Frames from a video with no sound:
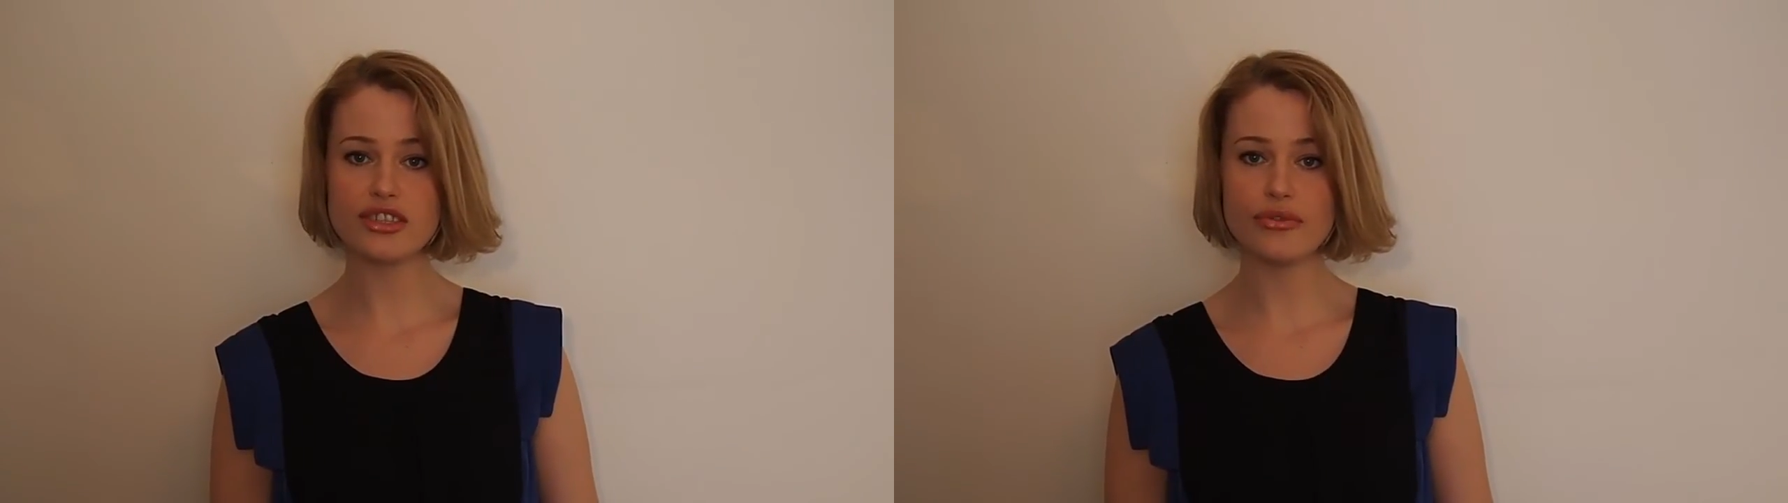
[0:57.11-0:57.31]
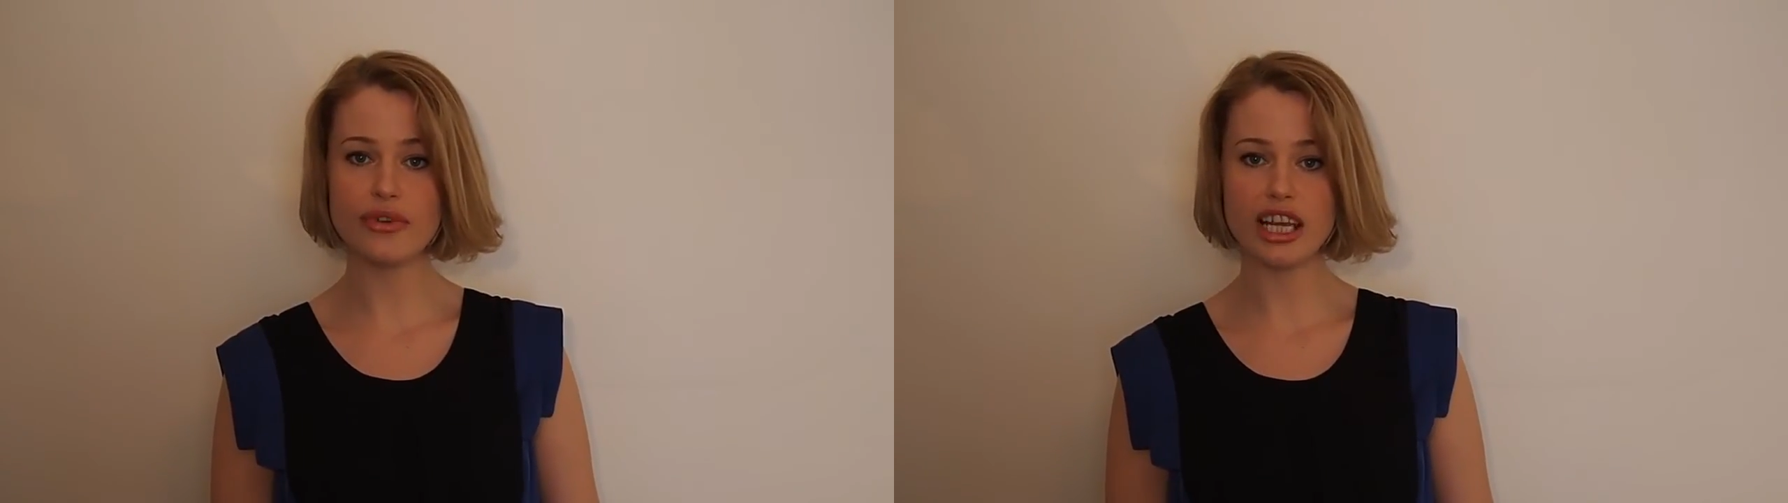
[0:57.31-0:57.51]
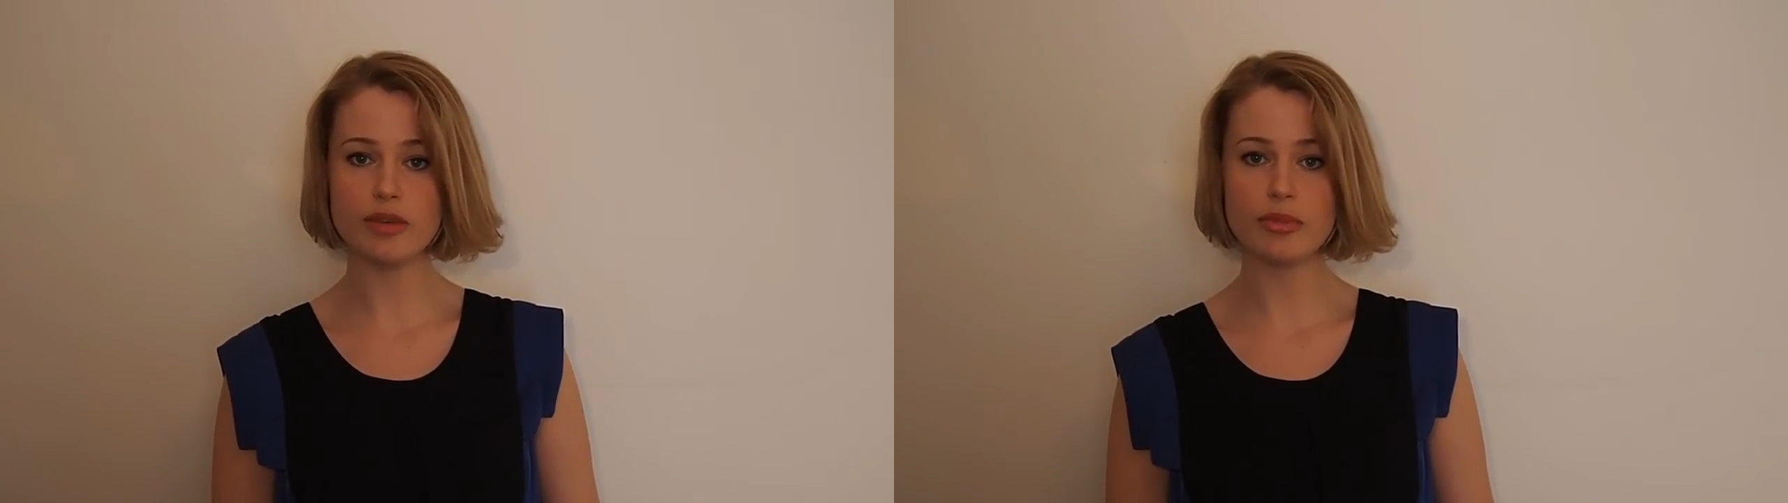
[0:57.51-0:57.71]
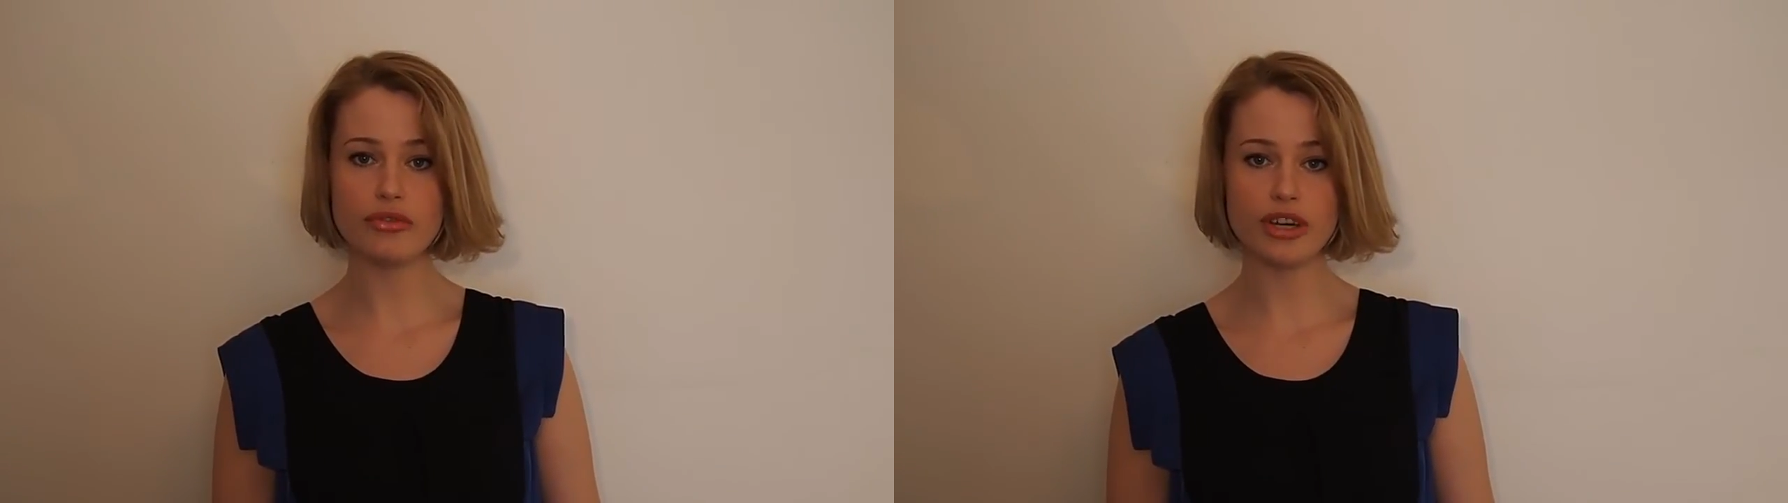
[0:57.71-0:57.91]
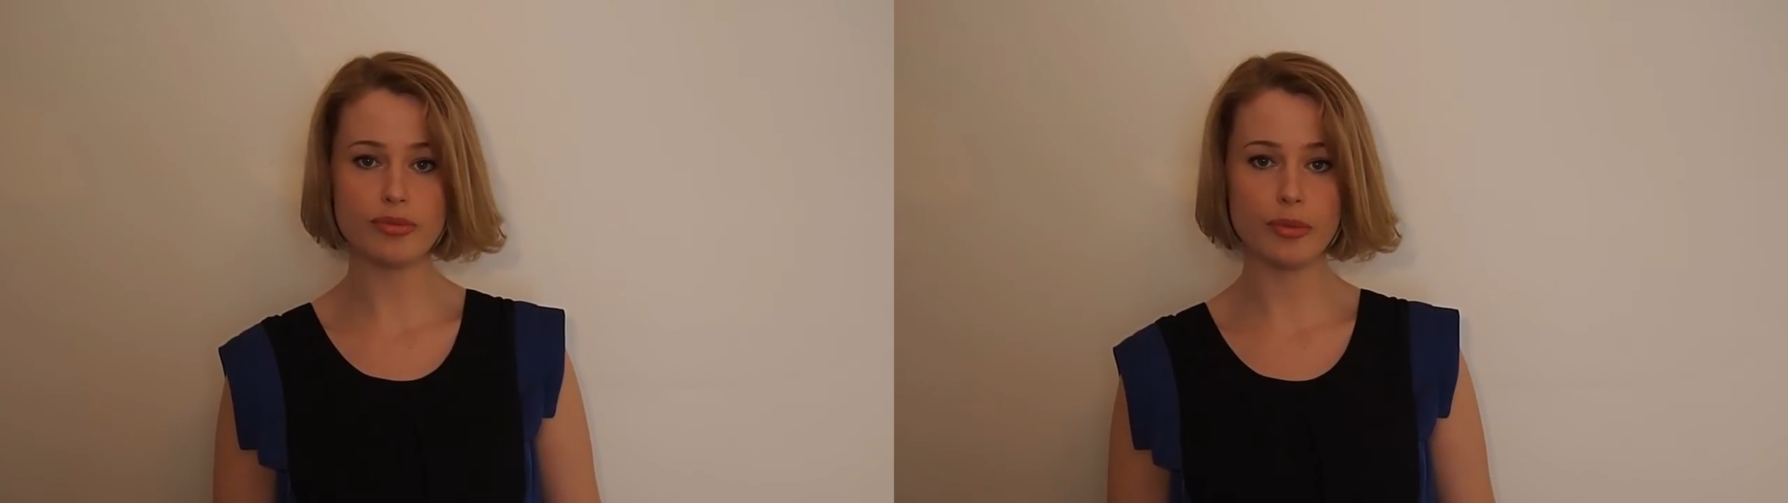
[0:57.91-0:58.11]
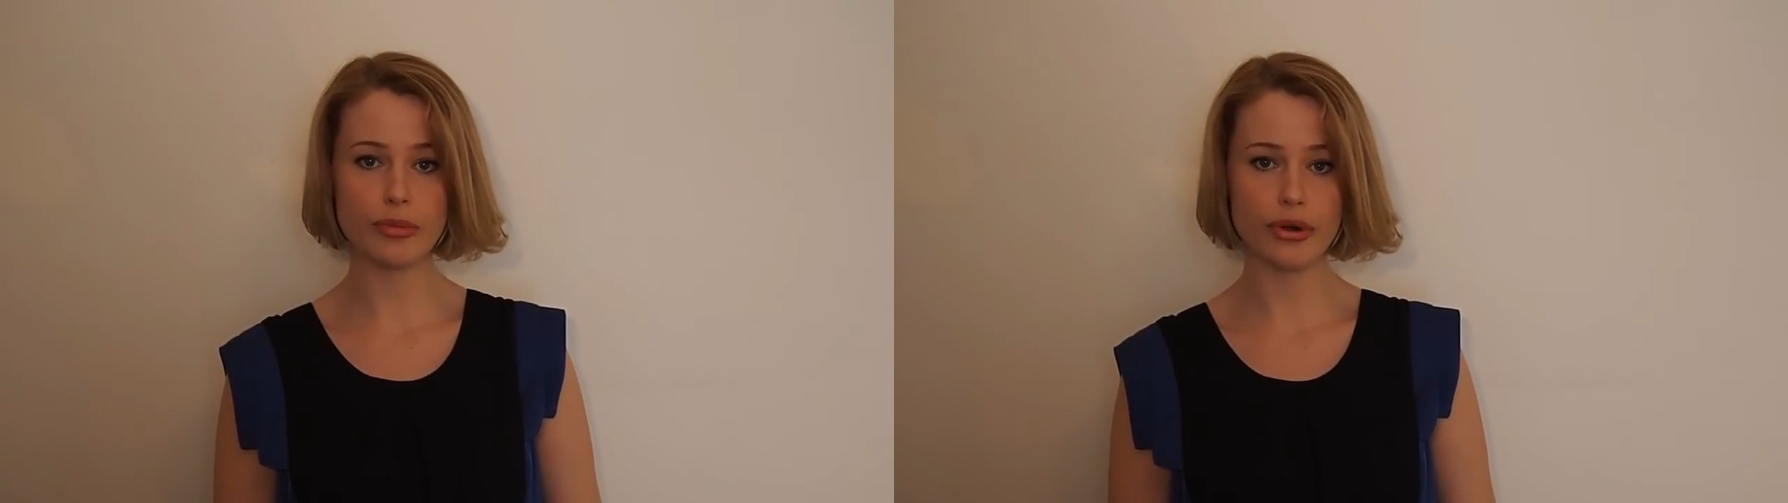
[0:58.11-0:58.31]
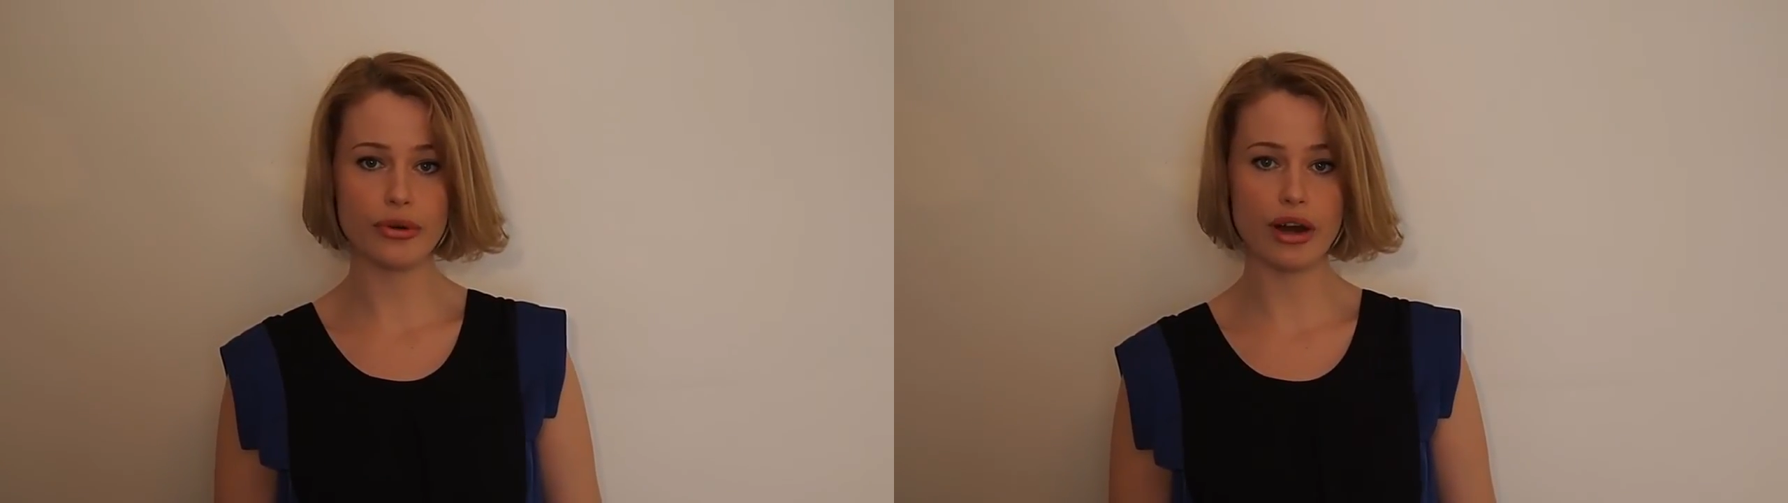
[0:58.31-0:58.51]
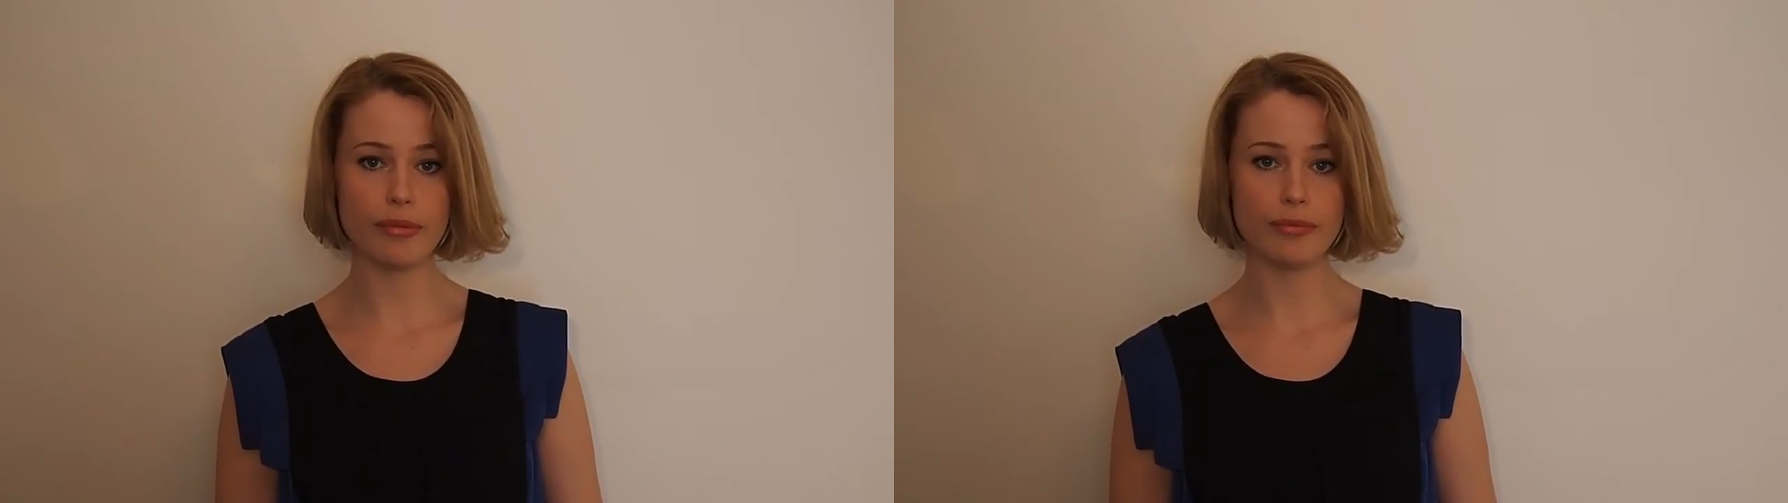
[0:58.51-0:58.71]
uranium enrichment
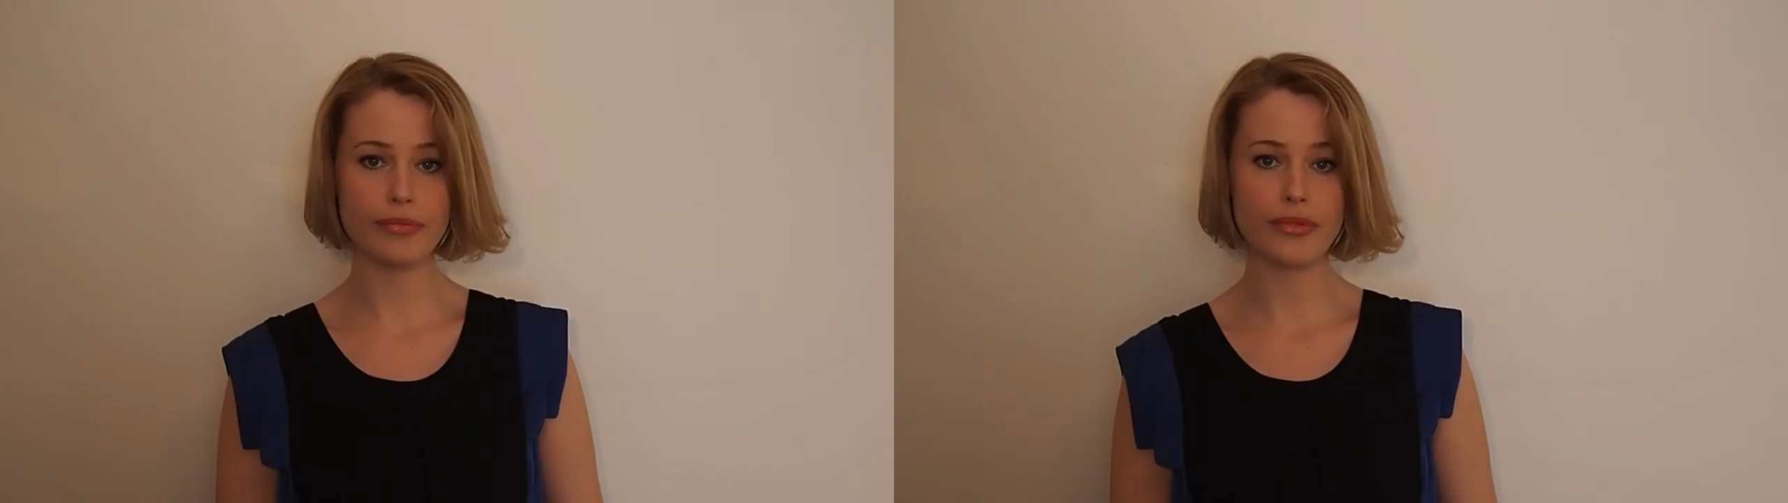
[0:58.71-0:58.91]
program